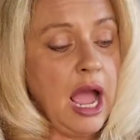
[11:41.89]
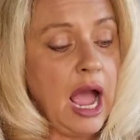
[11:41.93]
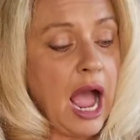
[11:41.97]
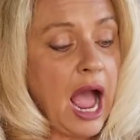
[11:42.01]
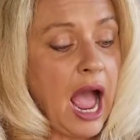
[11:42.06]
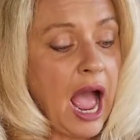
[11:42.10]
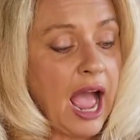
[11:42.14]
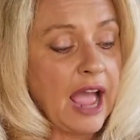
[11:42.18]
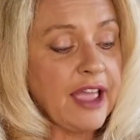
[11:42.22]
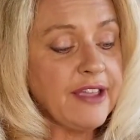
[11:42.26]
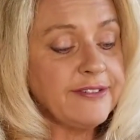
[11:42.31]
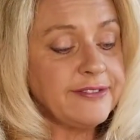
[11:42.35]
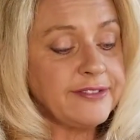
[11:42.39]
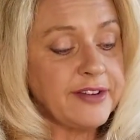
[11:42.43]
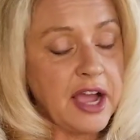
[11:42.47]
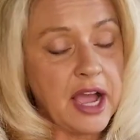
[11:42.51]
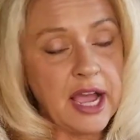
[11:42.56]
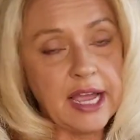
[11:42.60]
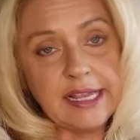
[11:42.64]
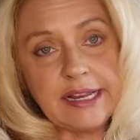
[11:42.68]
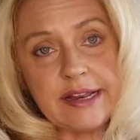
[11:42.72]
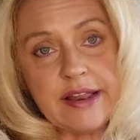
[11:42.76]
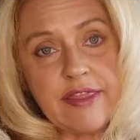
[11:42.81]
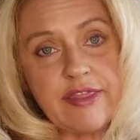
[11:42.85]
I
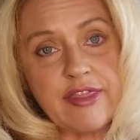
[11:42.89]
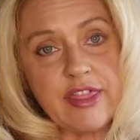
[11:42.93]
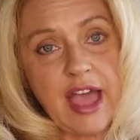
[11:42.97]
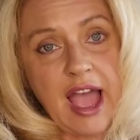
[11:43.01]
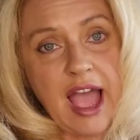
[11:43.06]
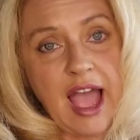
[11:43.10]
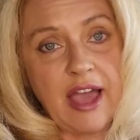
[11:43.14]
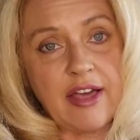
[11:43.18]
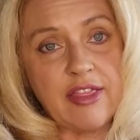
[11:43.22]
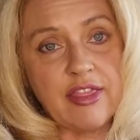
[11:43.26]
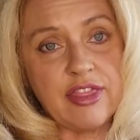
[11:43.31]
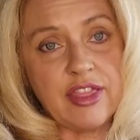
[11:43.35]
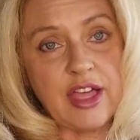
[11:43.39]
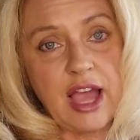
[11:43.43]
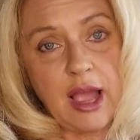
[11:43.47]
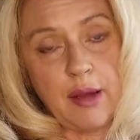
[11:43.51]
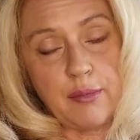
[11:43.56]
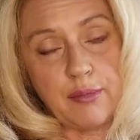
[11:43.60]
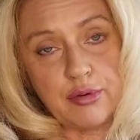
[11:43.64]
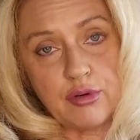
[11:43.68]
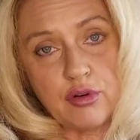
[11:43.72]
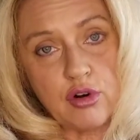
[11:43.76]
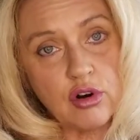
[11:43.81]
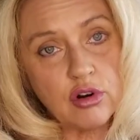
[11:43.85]
find that
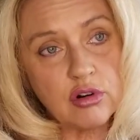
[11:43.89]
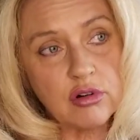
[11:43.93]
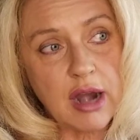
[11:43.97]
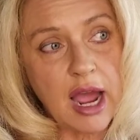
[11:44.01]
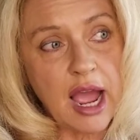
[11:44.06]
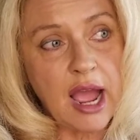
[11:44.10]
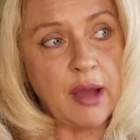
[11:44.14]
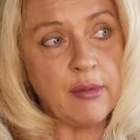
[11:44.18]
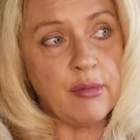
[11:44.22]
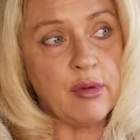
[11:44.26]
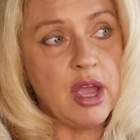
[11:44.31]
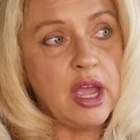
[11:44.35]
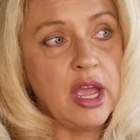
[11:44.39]
program